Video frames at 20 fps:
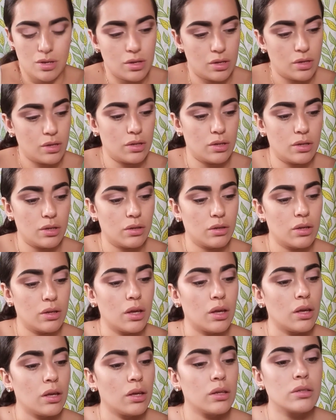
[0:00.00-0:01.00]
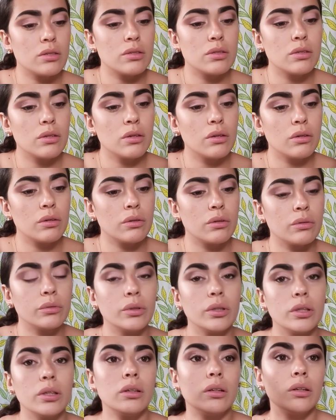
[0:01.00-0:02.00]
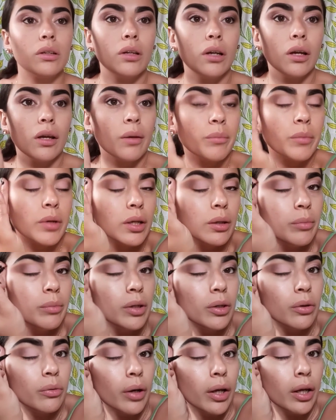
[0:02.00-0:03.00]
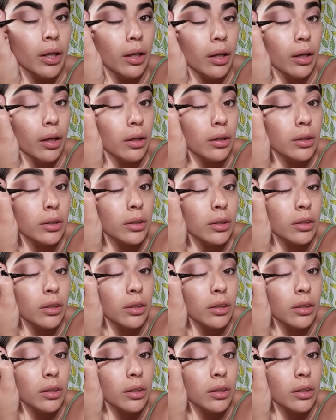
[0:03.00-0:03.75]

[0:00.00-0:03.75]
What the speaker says: Okay, so I'm gonna be creating a